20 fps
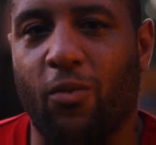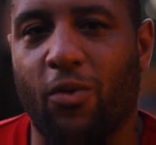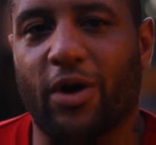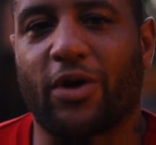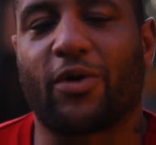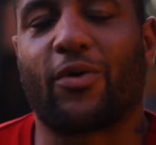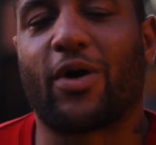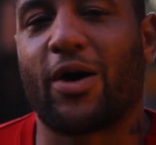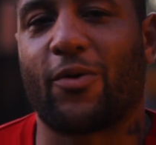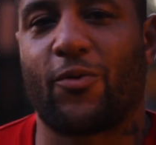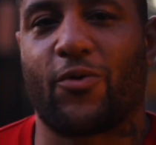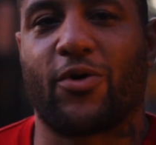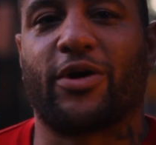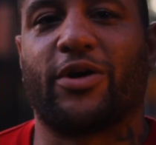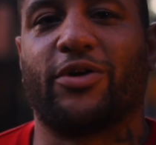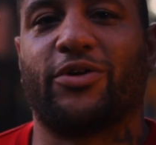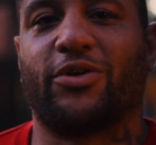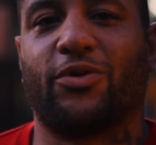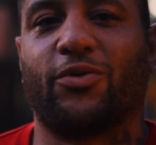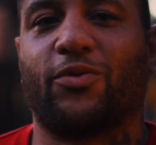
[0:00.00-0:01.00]
what do I
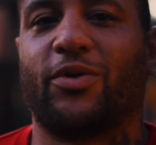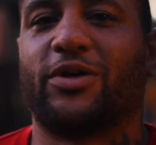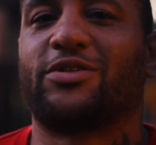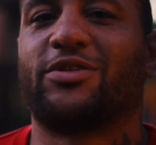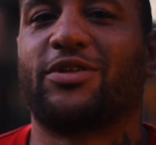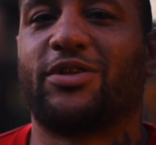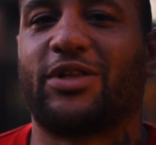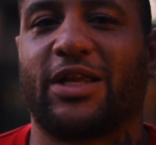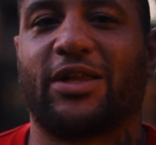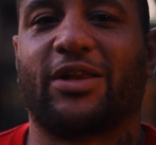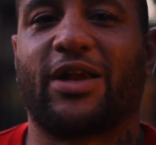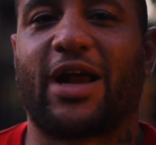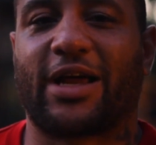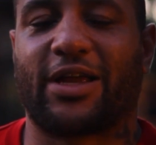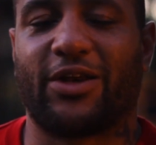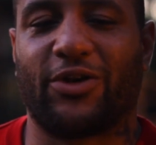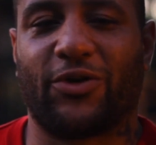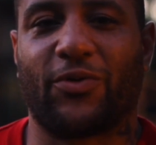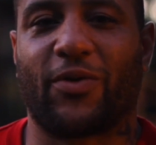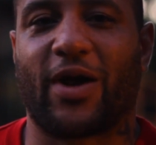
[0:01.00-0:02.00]
want to do? What's the thing that I
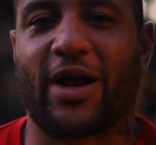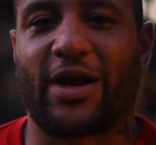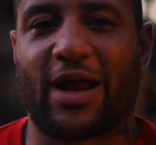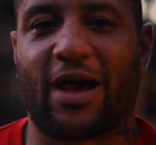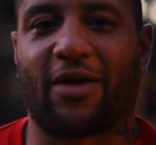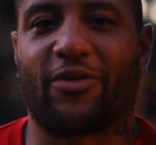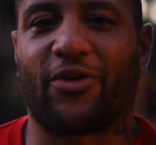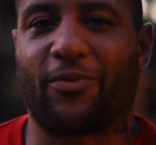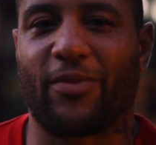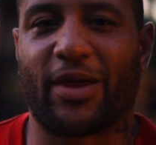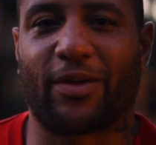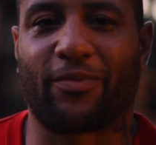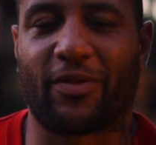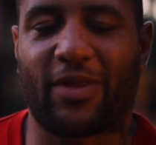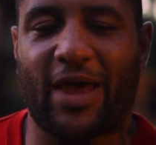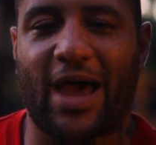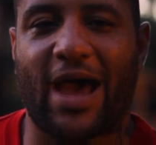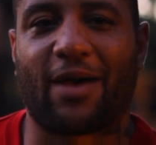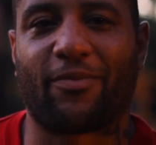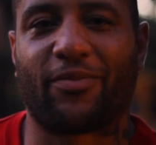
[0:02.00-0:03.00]
can do right now that'll make
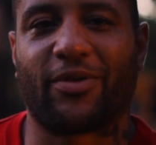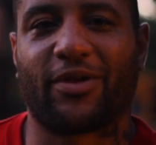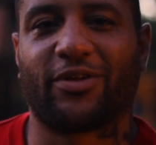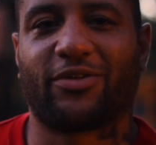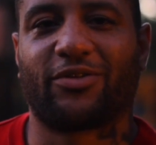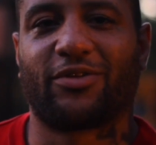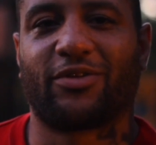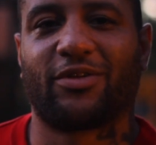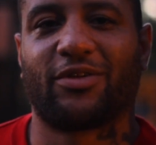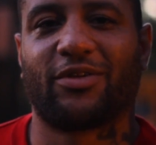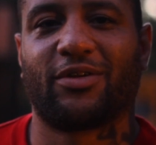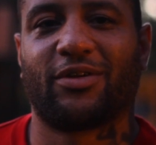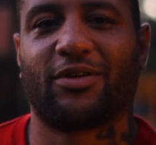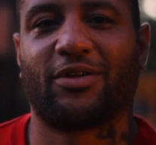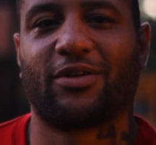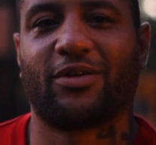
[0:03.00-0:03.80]
me the happiest?